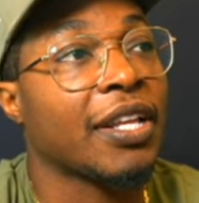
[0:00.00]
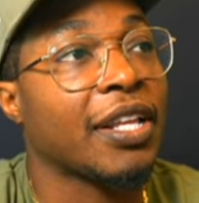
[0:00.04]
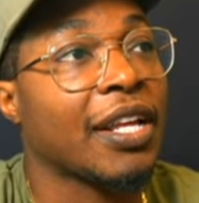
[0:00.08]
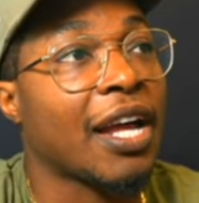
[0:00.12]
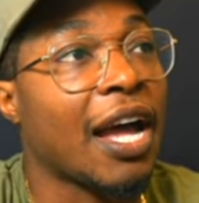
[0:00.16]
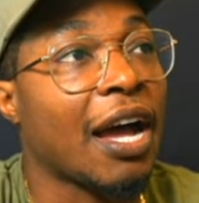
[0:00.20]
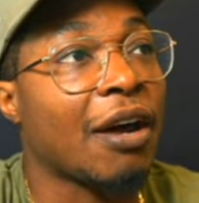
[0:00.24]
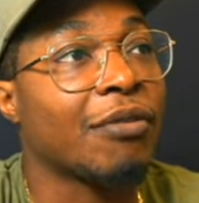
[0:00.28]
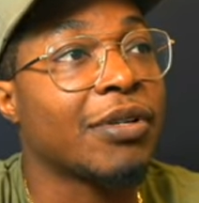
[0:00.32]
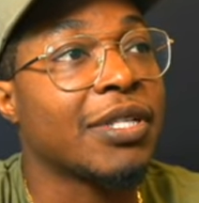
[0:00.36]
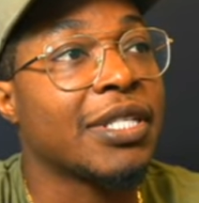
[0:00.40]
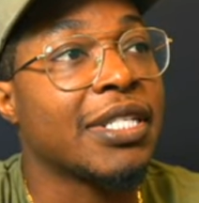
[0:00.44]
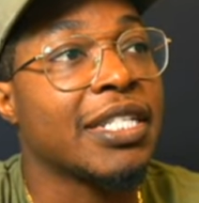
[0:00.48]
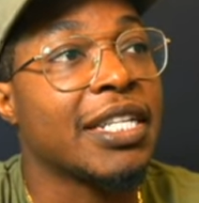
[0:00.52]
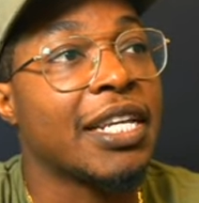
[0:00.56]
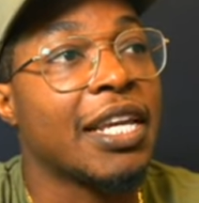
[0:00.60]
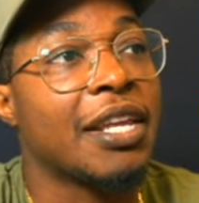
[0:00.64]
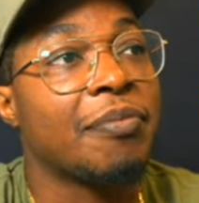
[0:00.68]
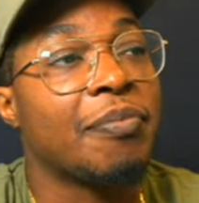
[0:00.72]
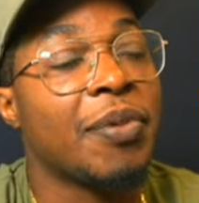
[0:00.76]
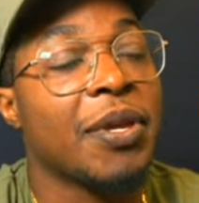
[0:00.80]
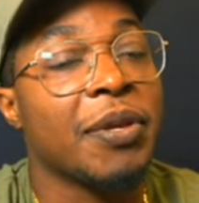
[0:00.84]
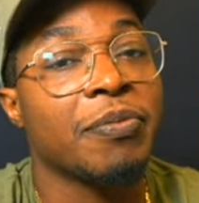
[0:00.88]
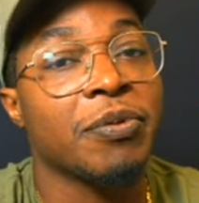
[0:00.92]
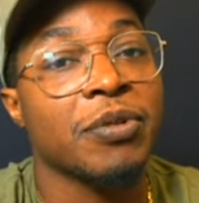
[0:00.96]
I was seeing
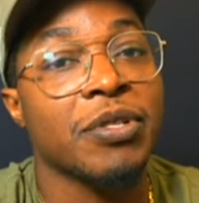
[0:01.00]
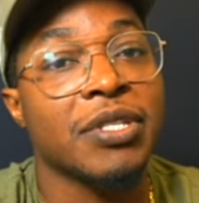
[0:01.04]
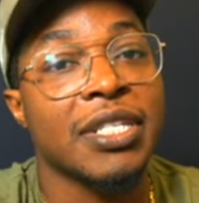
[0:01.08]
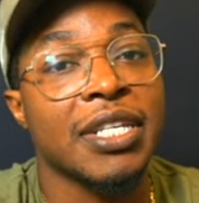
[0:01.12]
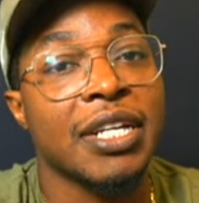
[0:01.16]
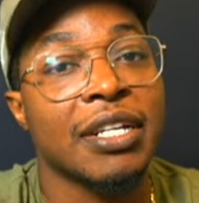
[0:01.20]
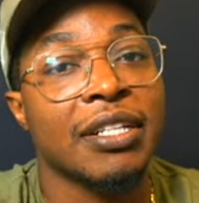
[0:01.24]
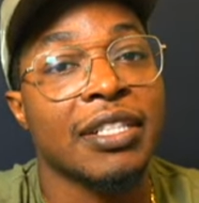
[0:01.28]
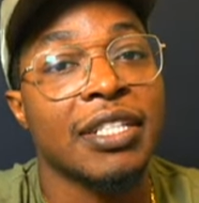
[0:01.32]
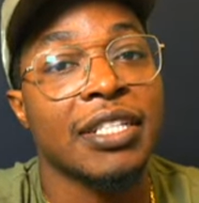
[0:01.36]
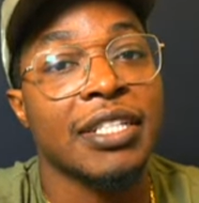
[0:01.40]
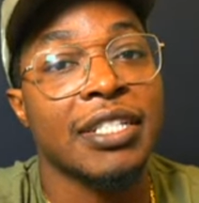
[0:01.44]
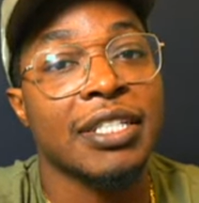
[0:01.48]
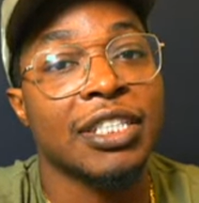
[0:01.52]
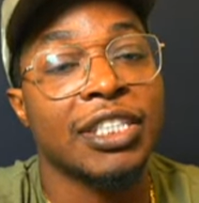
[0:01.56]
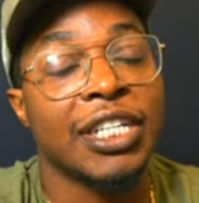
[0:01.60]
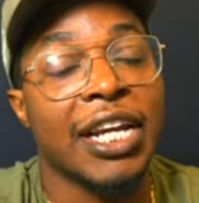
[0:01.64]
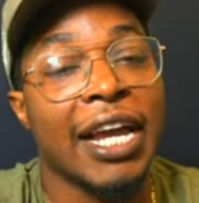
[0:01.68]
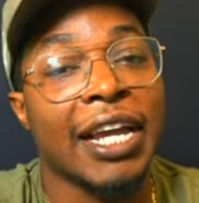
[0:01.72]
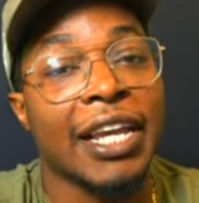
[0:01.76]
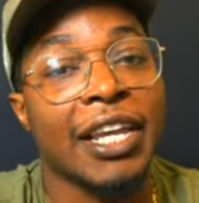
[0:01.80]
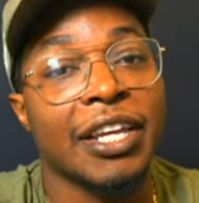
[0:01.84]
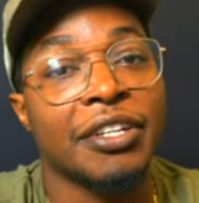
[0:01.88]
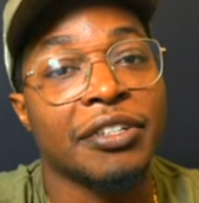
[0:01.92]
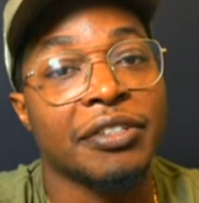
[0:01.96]
people sell this
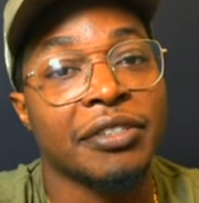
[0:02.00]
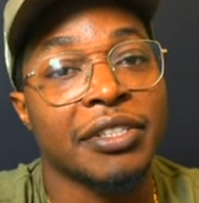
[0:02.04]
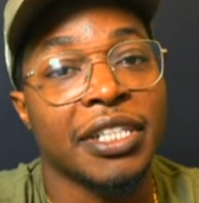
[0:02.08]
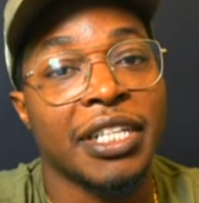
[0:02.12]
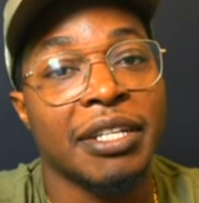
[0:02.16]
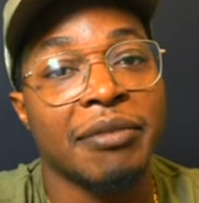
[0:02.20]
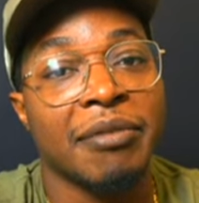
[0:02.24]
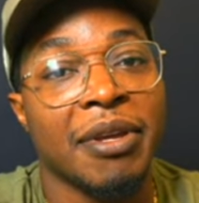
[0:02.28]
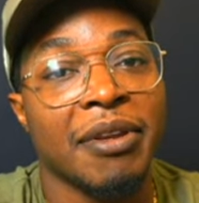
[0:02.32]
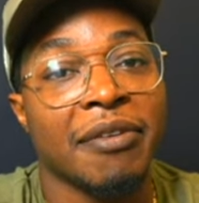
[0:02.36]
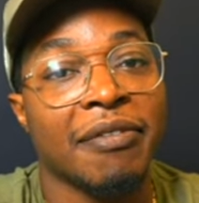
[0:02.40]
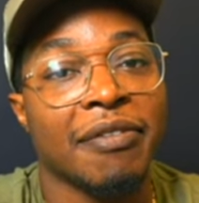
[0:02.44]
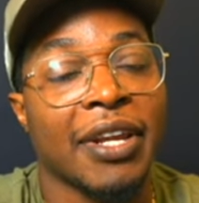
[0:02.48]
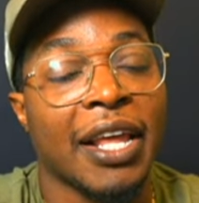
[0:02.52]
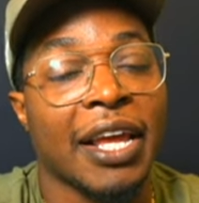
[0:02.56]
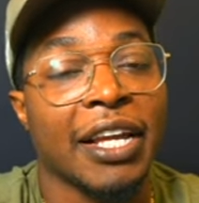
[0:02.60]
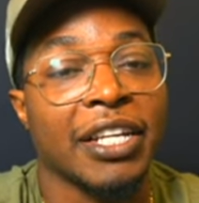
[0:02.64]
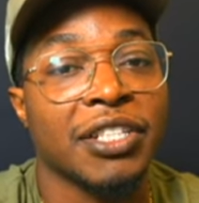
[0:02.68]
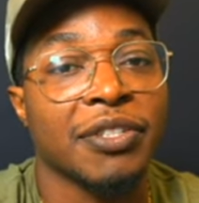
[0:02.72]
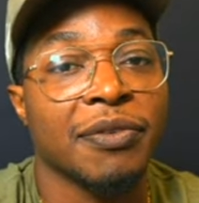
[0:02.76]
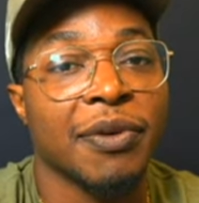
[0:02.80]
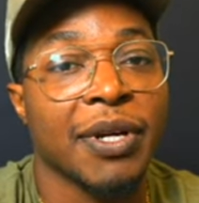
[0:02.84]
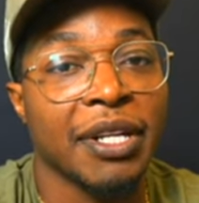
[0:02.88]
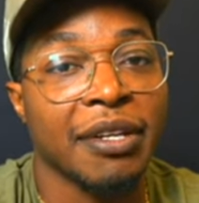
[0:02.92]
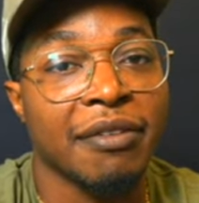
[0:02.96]
jacket on eBay for like
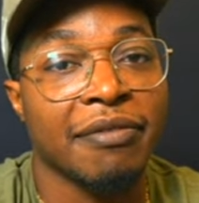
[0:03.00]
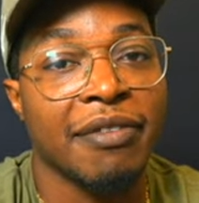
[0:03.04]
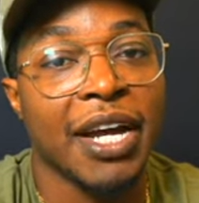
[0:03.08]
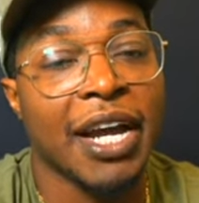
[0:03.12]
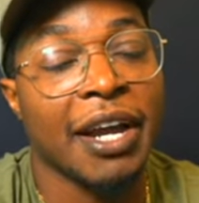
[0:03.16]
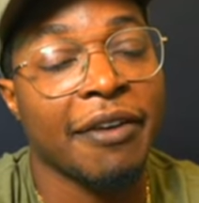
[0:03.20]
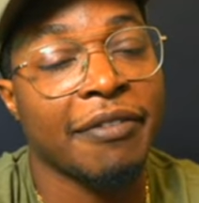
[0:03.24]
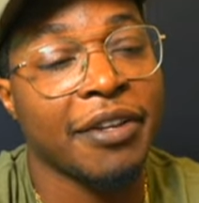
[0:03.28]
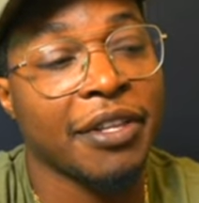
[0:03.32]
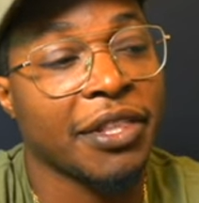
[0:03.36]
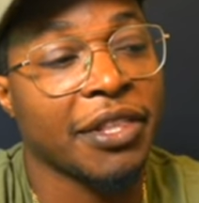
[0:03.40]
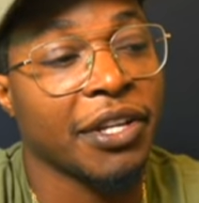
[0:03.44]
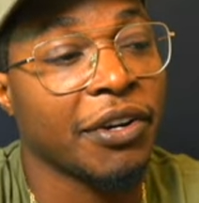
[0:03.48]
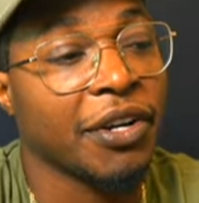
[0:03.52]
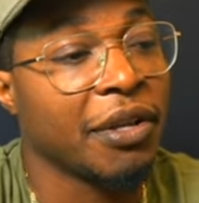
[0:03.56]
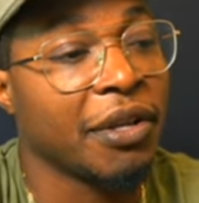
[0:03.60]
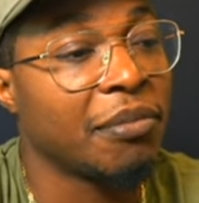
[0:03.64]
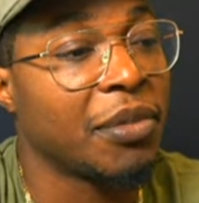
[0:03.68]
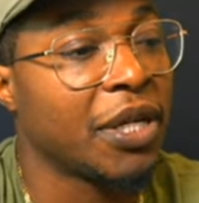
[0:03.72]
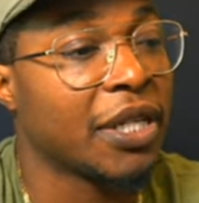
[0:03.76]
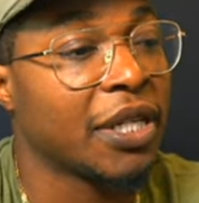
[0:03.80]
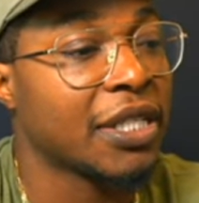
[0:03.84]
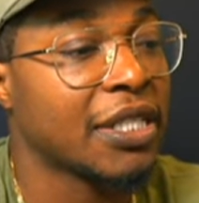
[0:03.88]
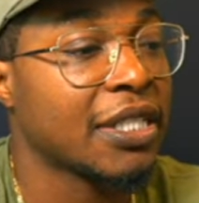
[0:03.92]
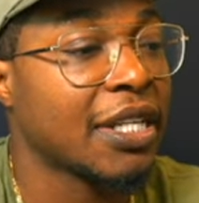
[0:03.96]
twenty-five to thirty
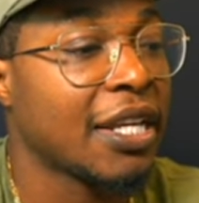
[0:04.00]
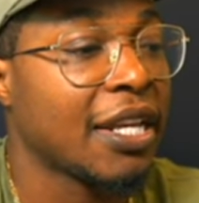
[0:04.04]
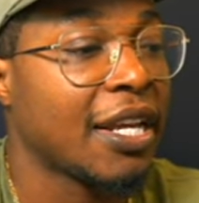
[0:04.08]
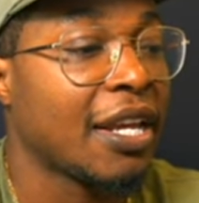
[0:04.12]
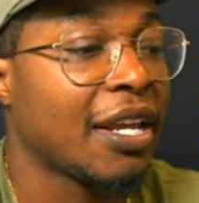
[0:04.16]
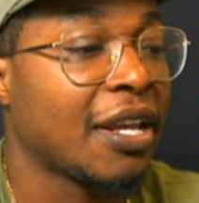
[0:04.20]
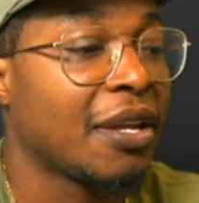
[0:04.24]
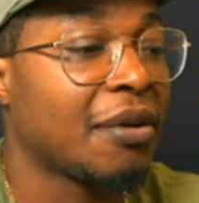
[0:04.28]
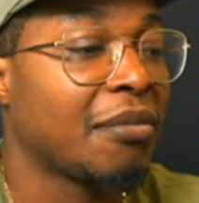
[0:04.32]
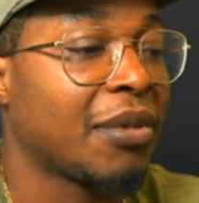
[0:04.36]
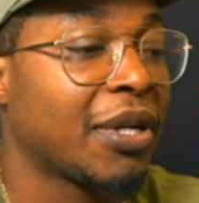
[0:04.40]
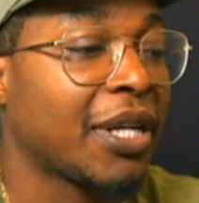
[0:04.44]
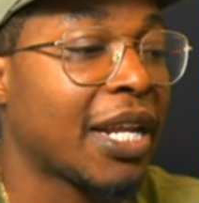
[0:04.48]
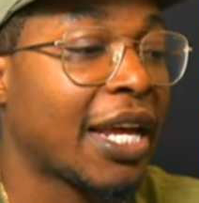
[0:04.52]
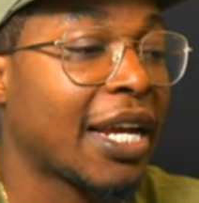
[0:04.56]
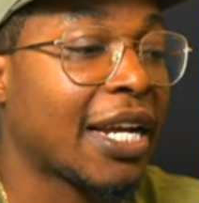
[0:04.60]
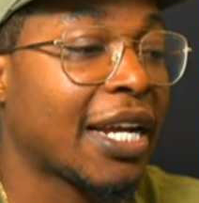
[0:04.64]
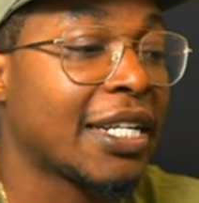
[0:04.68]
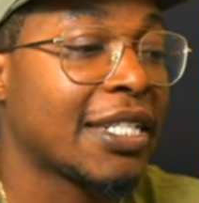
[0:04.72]
bucks. But like I